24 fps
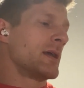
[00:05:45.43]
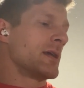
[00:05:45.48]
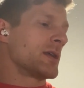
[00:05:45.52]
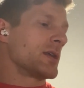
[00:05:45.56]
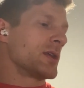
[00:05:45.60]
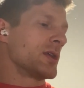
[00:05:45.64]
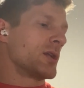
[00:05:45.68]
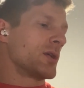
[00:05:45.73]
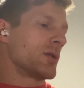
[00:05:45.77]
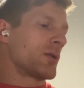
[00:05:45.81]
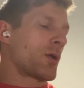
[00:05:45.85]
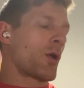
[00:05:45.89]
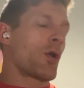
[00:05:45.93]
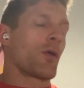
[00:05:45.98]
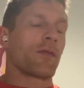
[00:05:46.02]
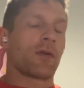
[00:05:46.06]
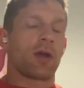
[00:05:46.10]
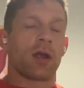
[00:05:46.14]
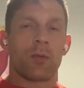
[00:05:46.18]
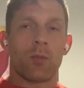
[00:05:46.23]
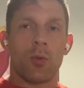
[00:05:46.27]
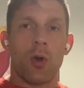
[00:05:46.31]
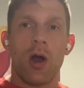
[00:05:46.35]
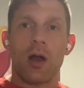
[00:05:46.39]
an
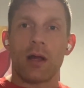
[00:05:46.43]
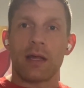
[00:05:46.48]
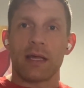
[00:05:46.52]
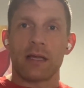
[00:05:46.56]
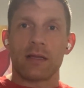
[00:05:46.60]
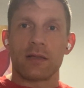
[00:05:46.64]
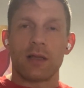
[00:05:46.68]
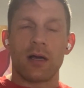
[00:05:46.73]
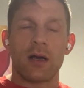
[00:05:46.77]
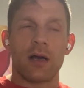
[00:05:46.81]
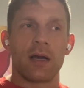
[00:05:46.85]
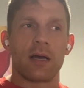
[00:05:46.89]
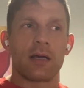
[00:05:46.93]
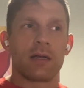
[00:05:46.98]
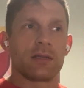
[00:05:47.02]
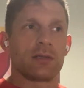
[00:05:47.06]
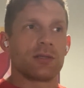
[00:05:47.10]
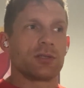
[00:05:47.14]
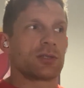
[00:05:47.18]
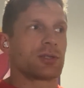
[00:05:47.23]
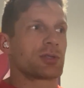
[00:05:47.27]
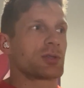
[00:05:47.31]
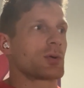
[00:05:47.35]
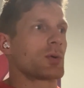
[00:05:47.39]
overhead walking
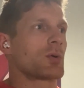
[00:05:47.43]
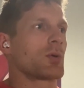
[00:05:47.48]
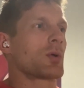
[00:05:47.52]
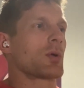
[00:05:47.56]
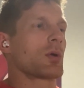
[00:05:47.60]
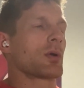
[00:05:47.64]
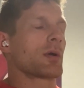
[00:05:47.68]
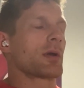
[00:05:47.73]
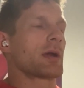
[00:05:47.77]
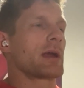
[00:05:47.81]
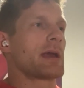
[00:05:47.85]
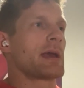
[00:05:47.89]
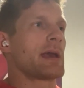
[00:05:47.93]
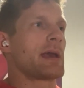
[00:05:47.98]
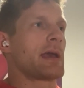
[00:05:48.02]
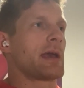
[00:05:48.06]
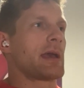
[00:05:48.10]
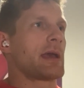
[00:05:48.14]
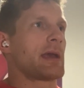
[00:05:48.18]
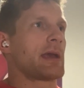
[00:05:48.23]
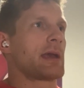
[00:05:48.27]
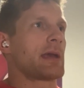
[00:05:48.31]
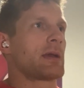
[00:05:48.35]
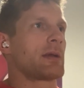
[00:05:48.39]
lunge or
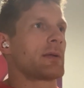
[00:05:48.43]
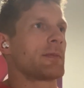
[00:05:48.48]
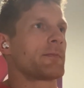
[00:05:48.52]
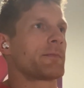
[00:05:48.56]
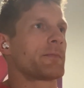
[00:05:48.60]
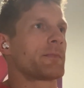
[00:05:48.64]
a,